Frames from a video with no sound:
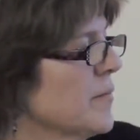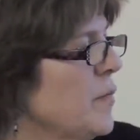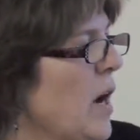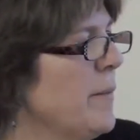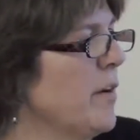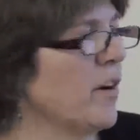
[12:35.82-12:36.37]

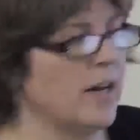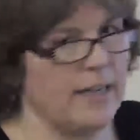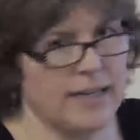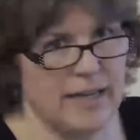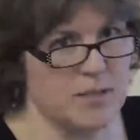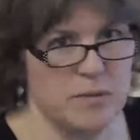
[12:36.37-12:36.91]
Primary
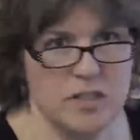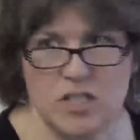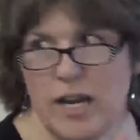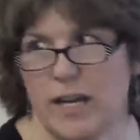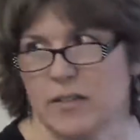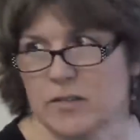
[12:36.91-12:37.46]
contact has been
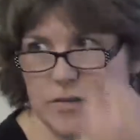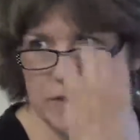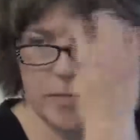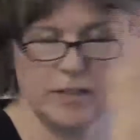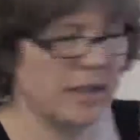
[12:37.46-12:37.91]
changed or something